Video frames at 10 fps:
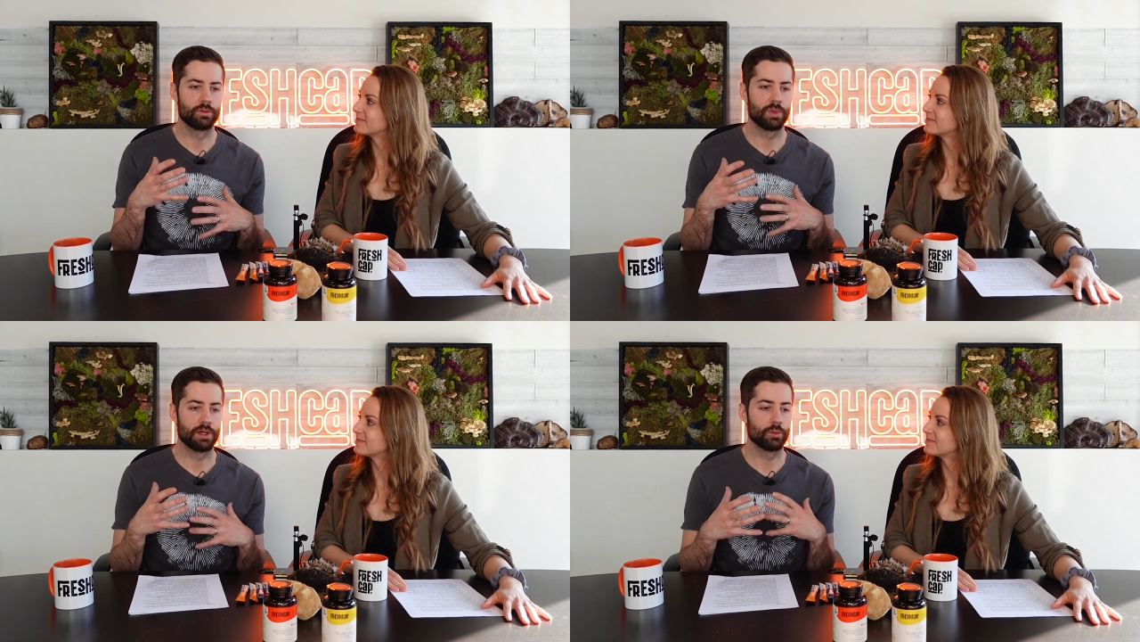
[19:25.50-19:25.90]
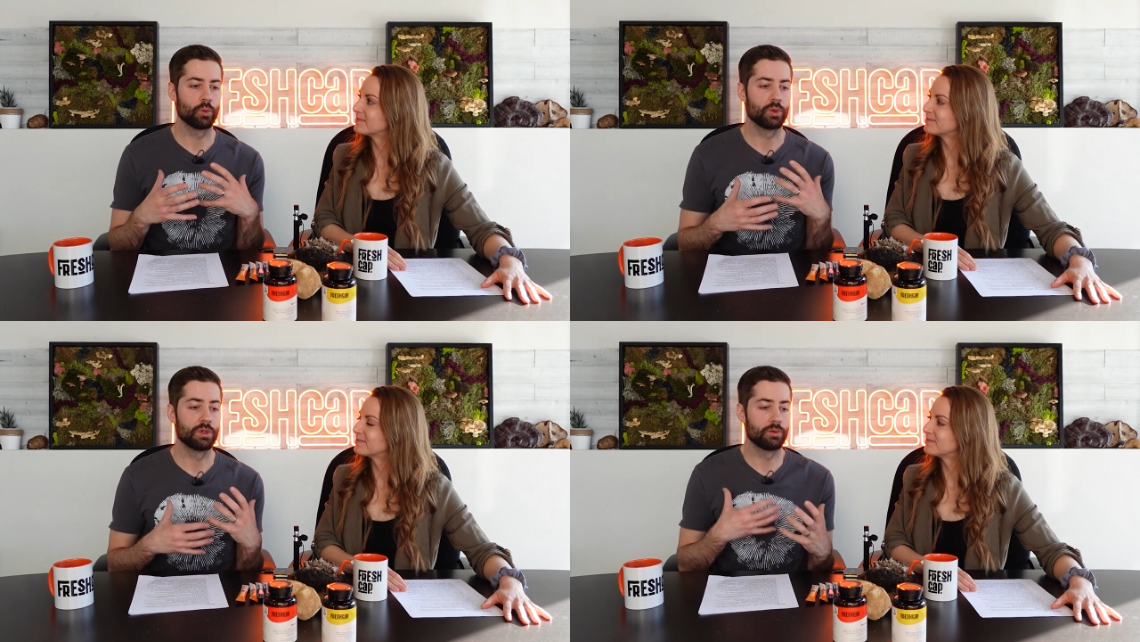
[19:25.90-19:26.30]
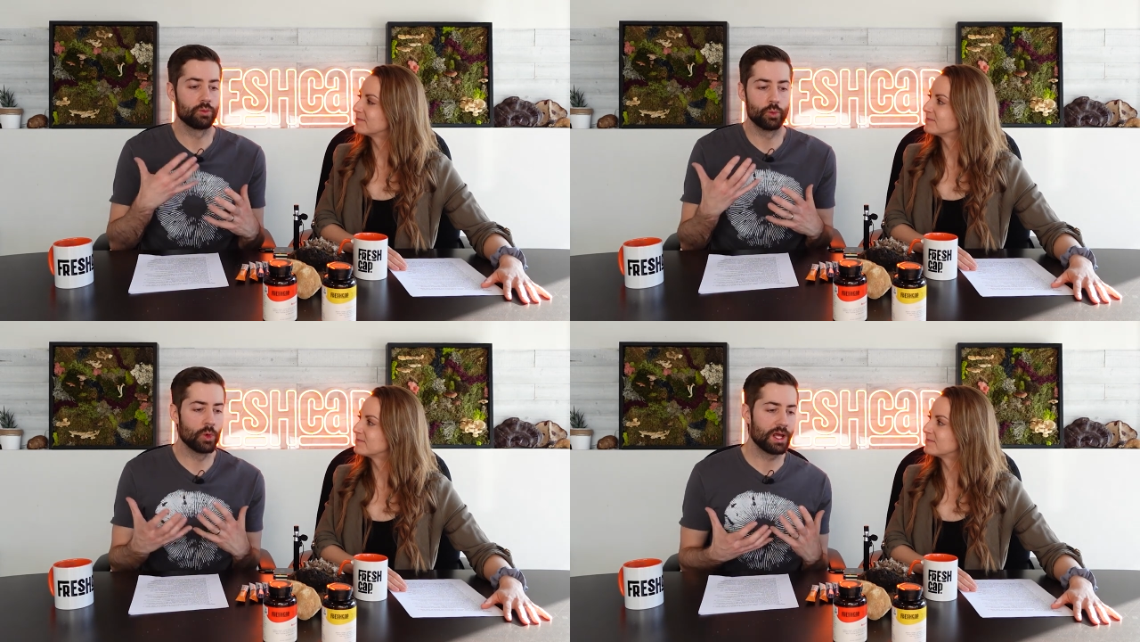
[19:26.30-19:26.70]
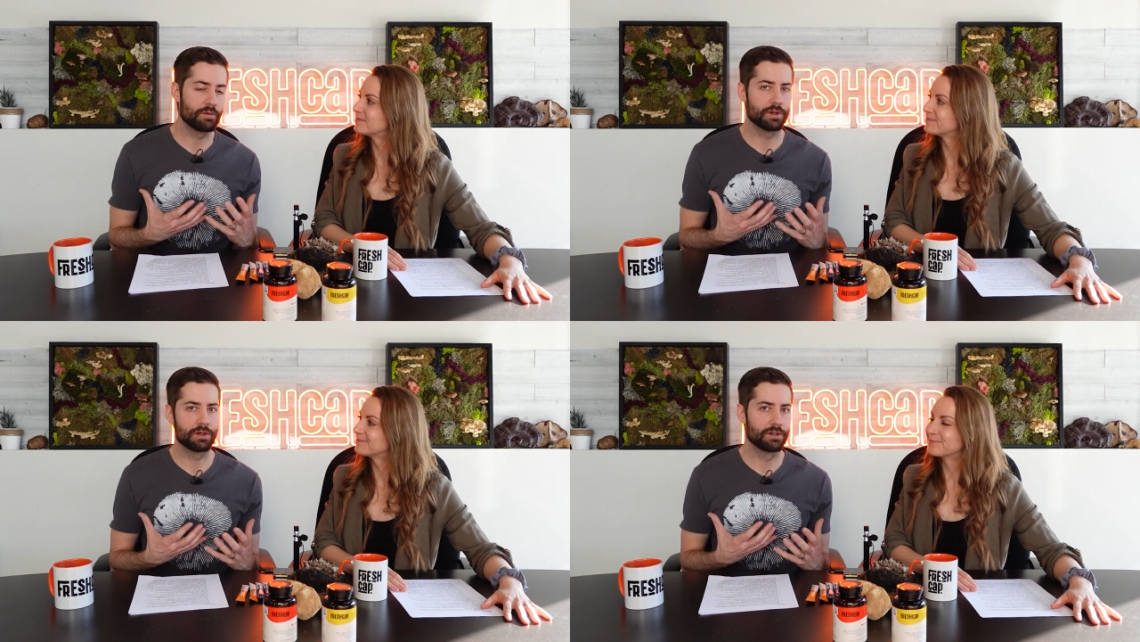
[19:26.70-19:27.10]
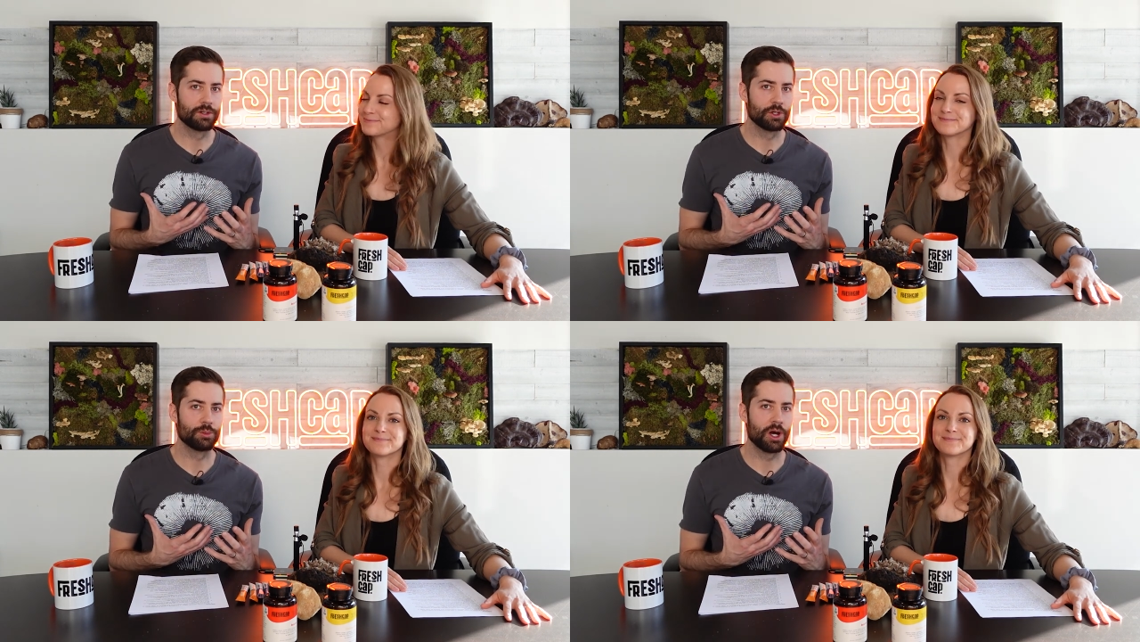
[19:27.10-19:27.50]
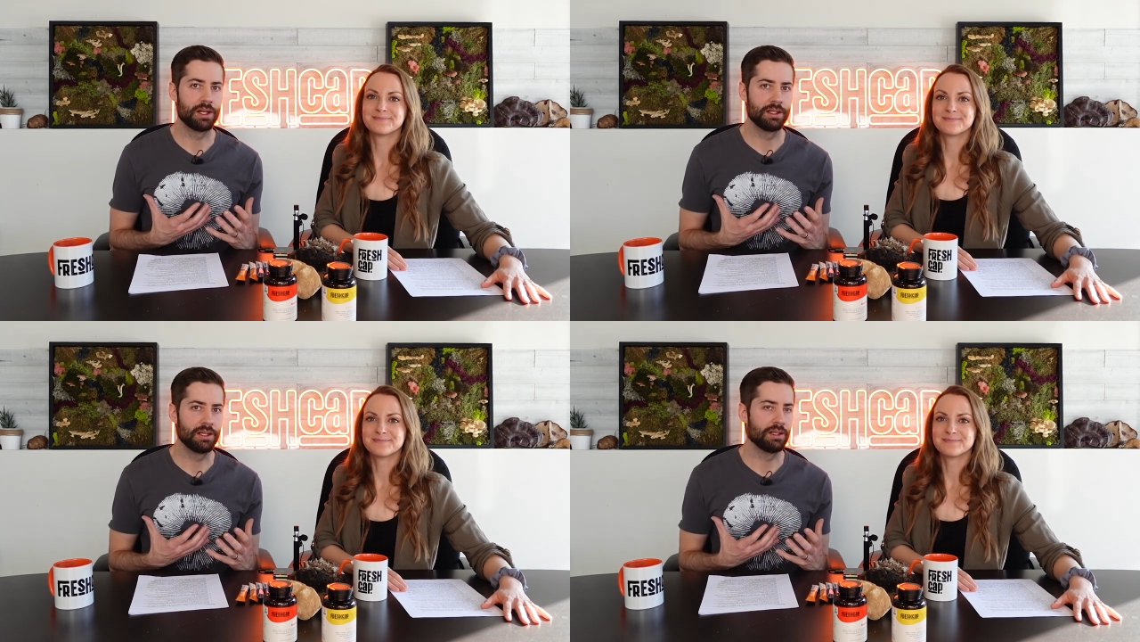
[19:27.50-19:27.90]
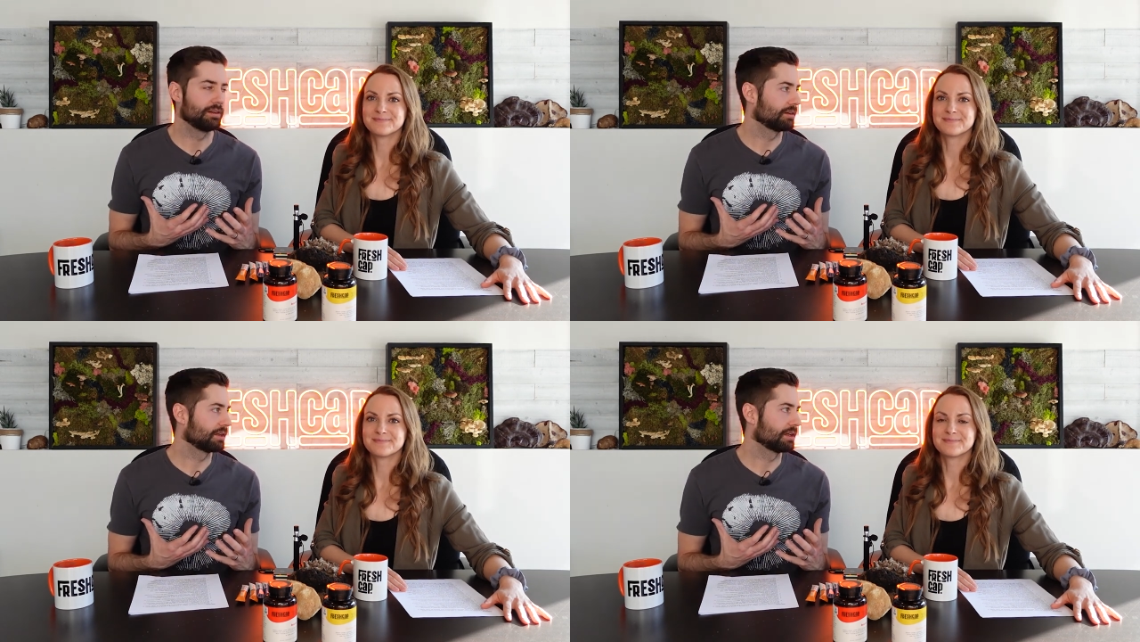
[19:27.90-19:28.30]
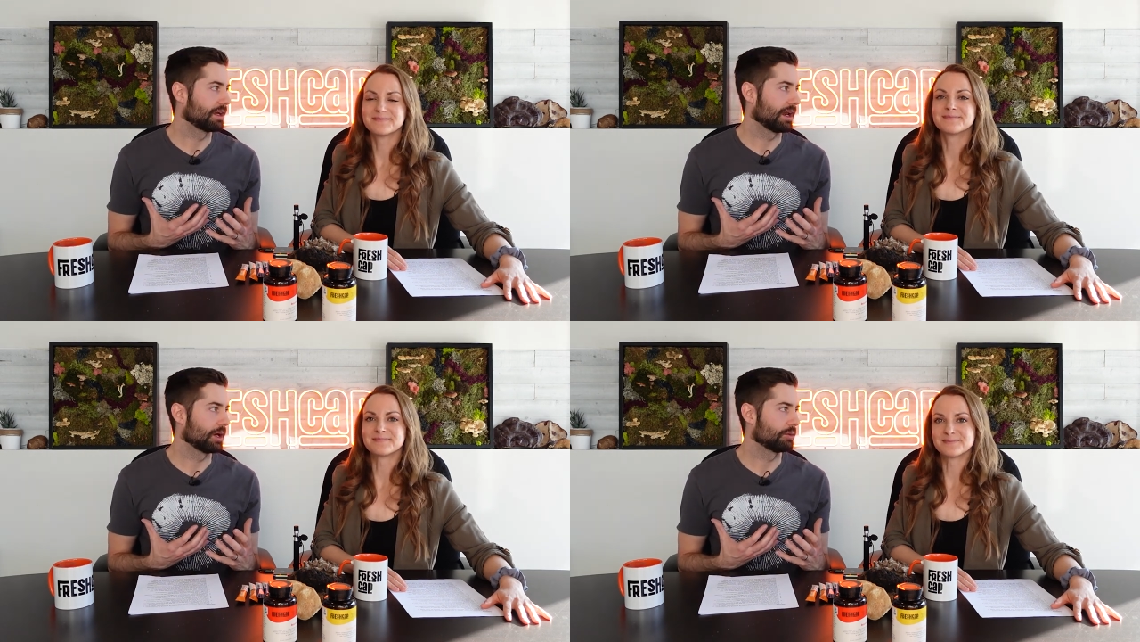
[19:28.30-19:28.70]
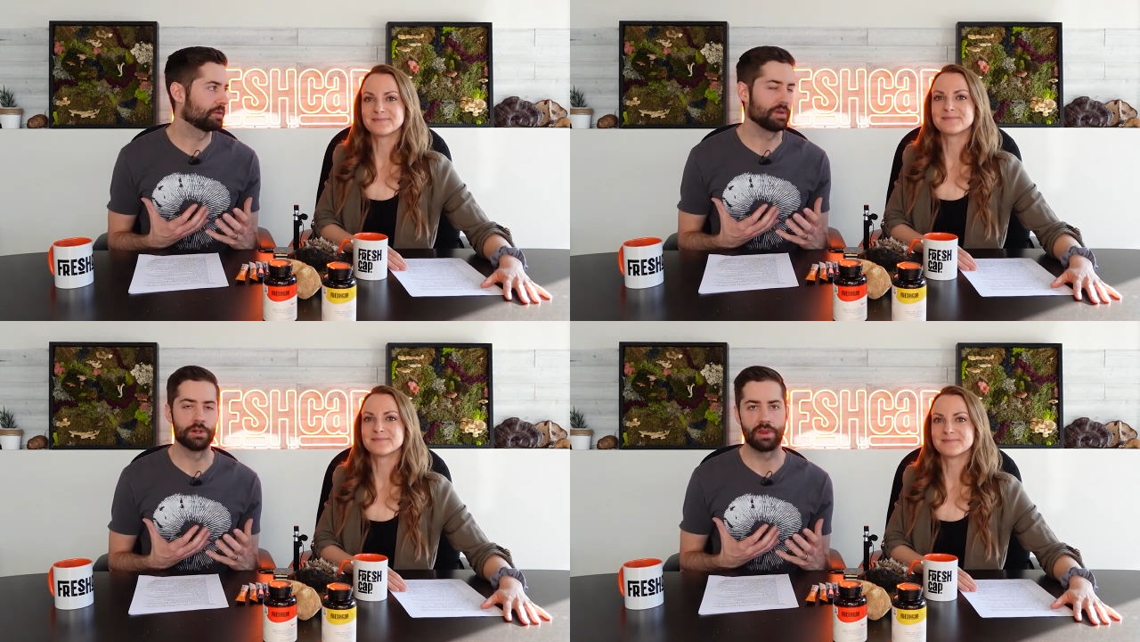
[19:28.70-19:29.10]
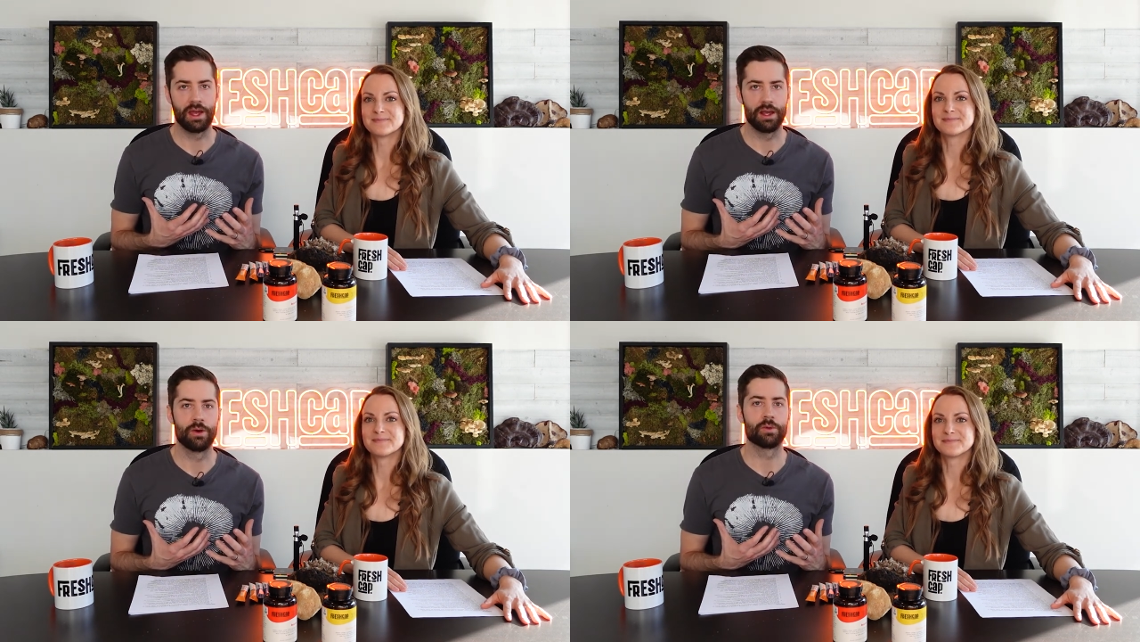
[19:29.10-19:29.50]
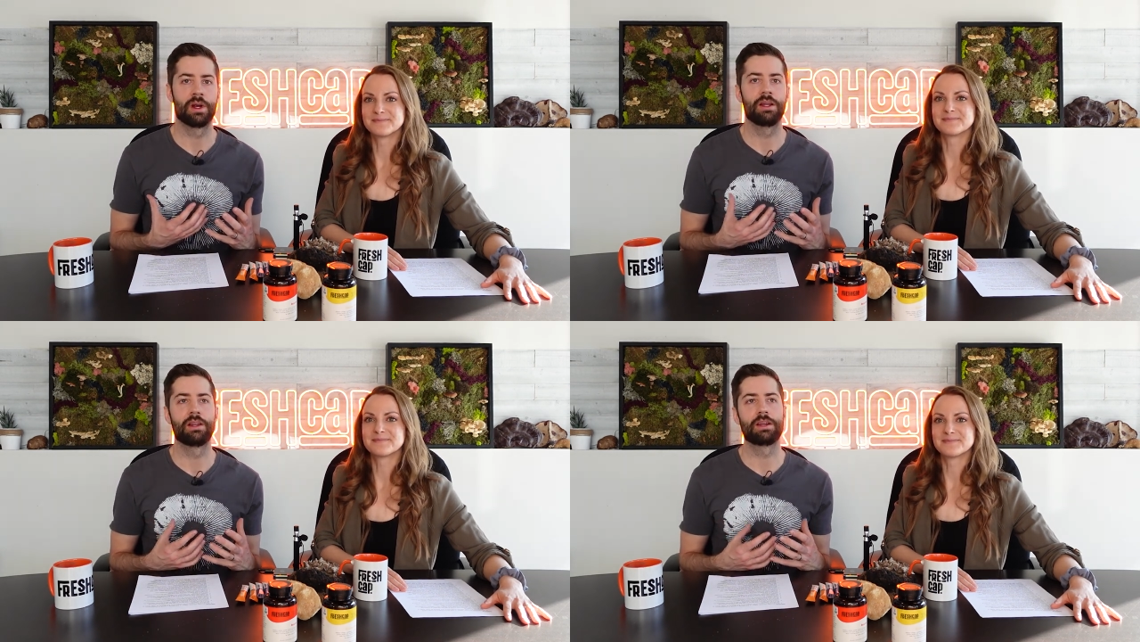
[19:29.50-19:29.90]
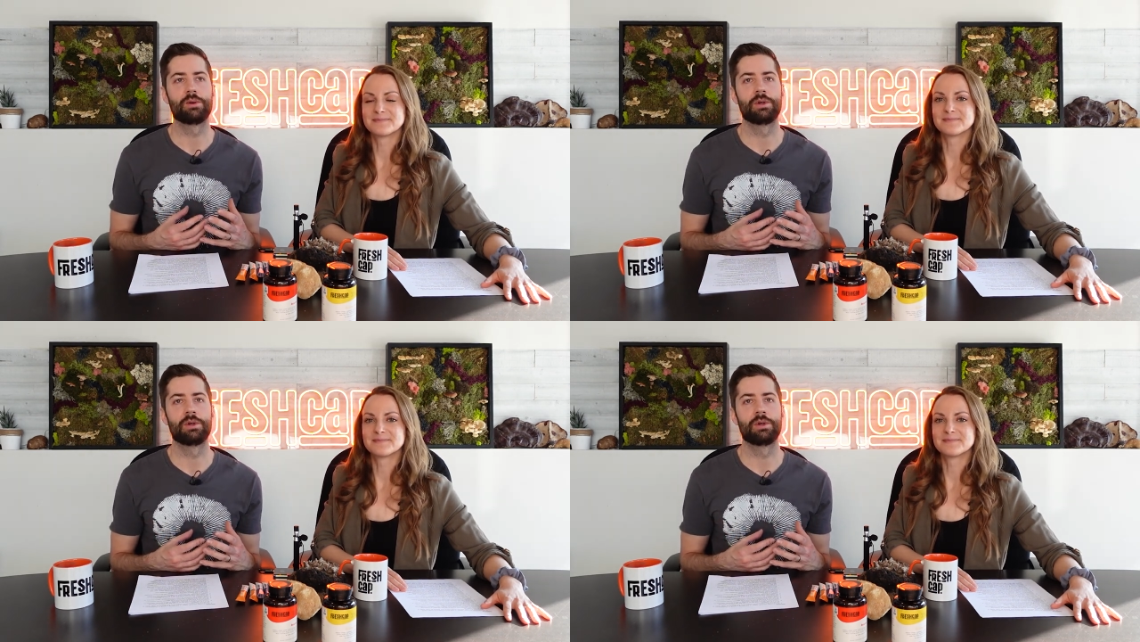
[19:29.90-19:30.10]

Speaker 1: like whatever your body needs, it can kind of help figure that out, right? Like it